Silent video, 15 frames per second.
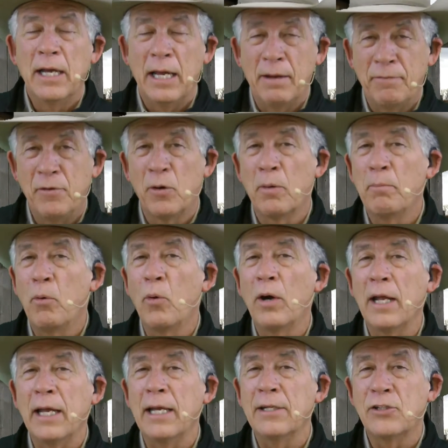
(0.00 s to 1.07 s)
if you're a
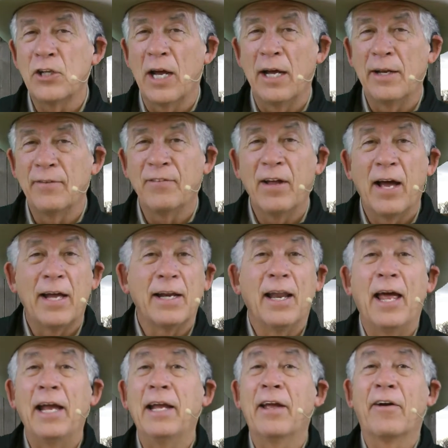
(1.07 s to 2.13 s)
born-again child of God,
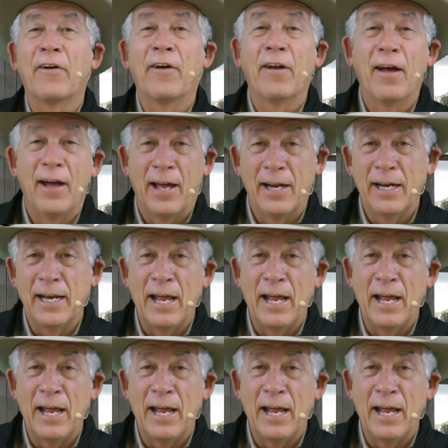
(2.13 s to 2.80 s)
like it or not.